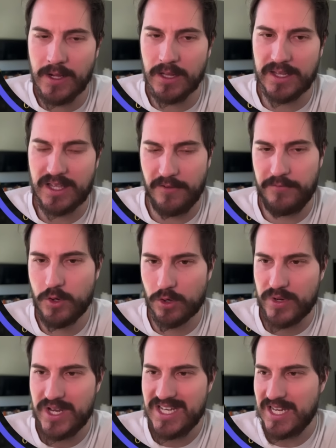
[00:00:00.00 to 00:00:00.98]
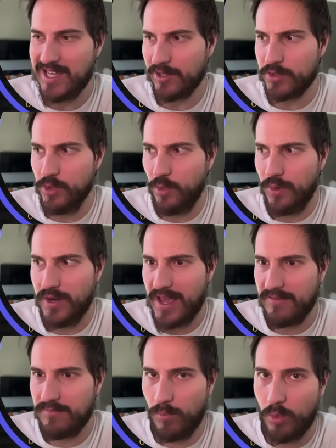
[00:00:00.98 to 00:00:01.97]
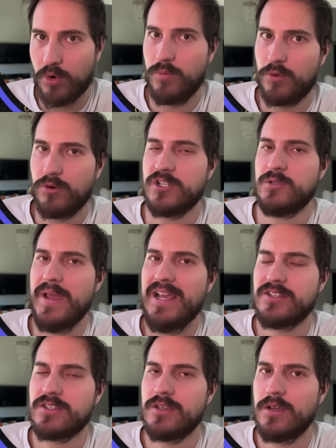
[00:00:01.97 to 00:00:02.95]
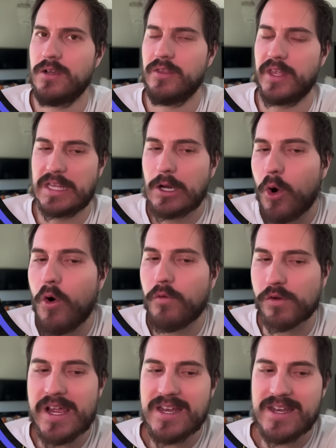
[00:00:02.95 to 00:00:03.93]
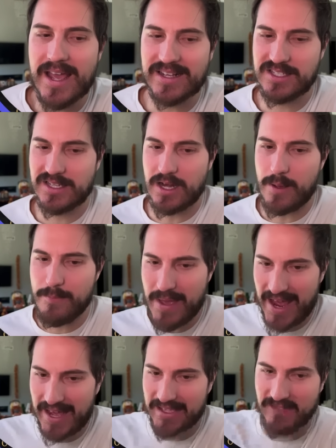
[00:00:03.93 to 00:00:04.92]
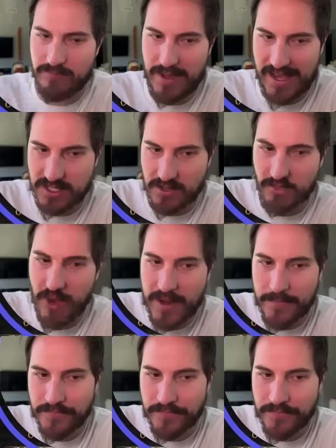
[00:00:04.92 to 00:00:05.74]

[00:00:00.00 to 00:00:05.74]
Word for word: Like, if you're a retailer, you want to have more and more space. Like, they're over-indexing in a massive, massive way.